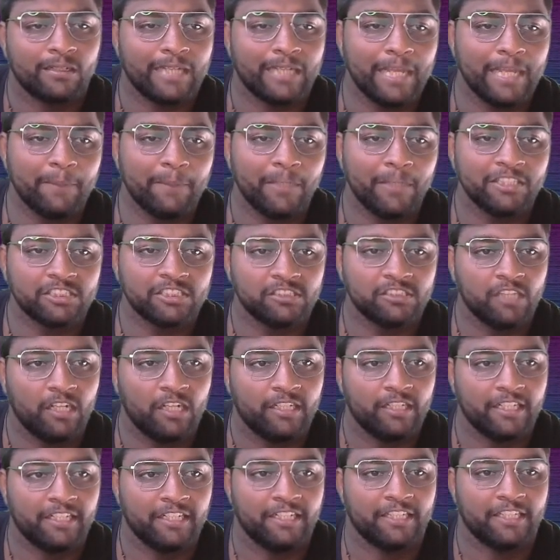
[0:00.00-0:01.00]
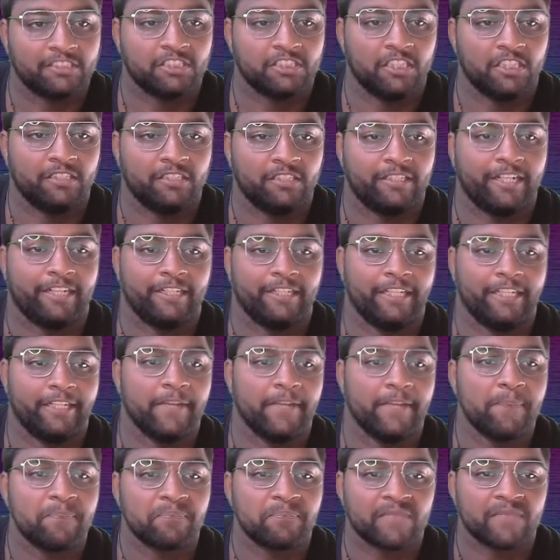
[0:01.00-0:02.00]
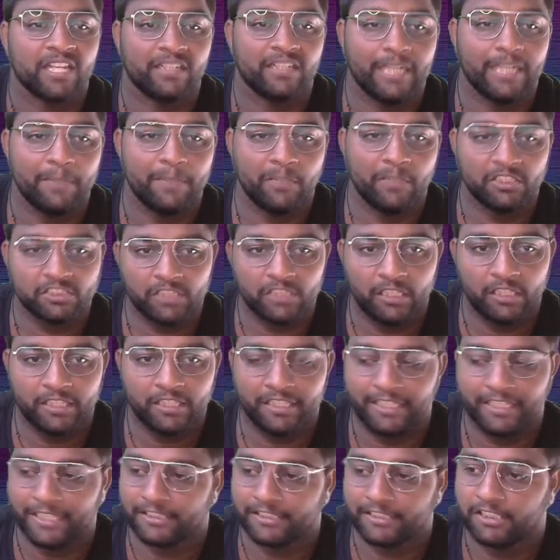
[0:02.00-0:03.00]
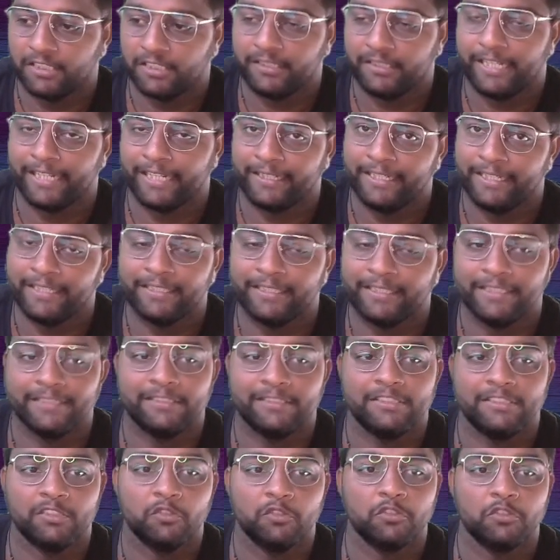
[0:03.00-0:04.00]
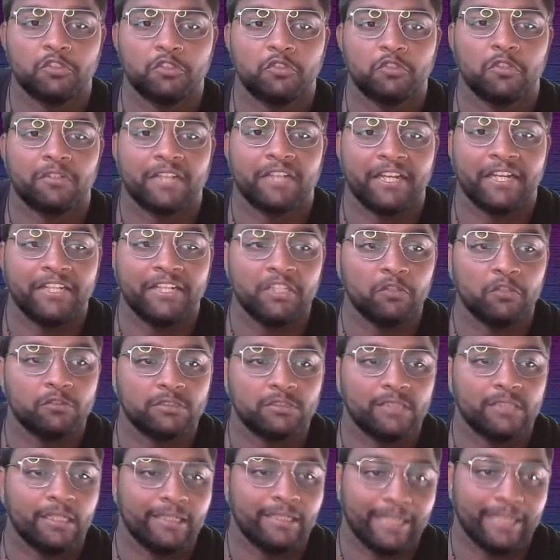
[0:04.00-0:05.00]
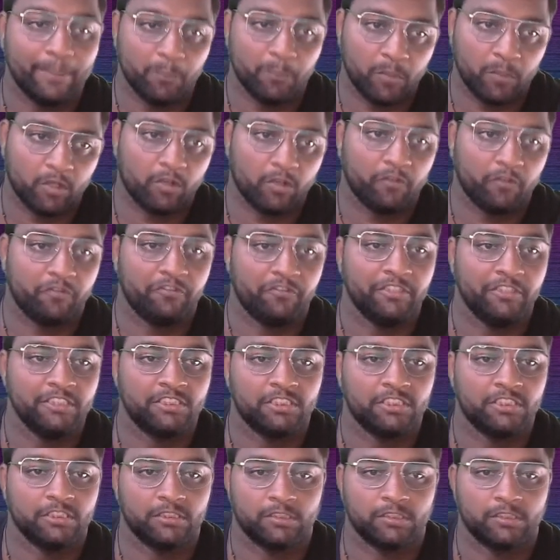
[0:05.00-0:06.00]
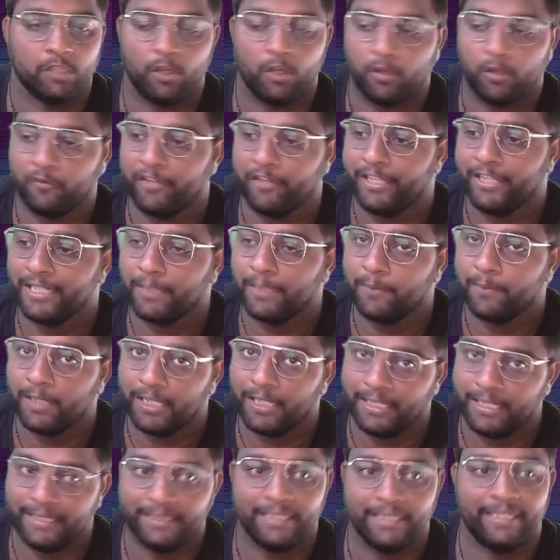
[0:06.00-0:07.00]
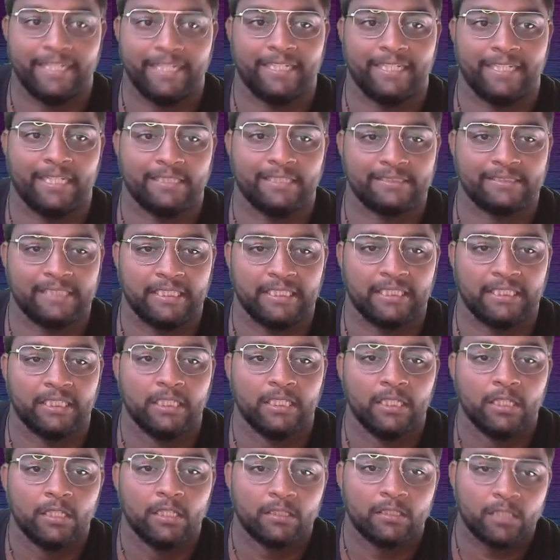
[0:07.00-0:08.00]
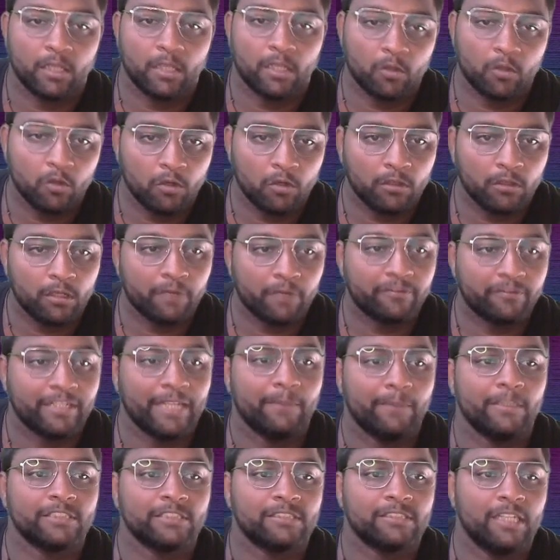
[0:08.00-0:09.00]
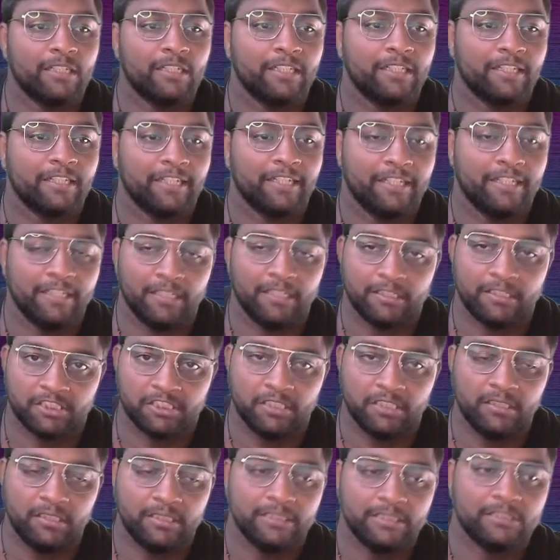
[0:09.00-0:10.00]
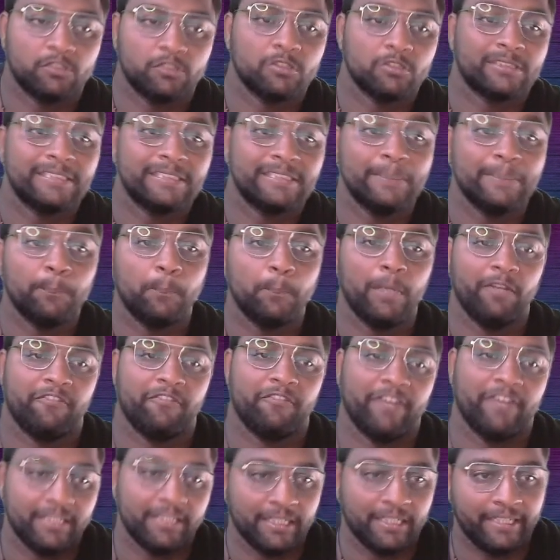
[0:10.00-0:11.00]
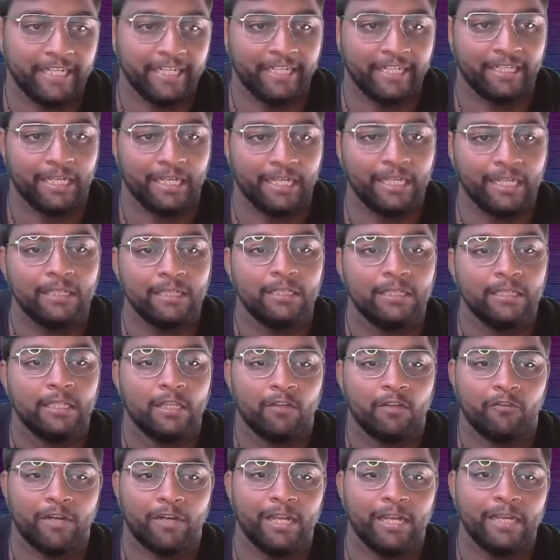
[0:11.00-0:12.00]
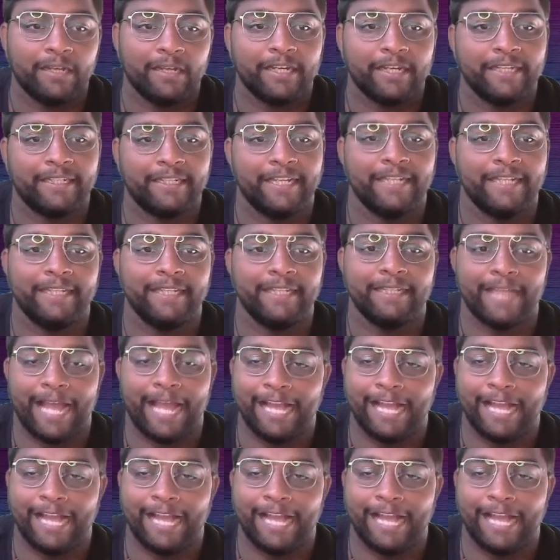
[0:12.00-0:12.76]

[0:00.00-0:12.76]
Dimensionality reduction technique. Dimensionality reduction technique is used to reduce the number of features or variable in the data set. The goal of dimensionality reduction is to simplify the data while retaining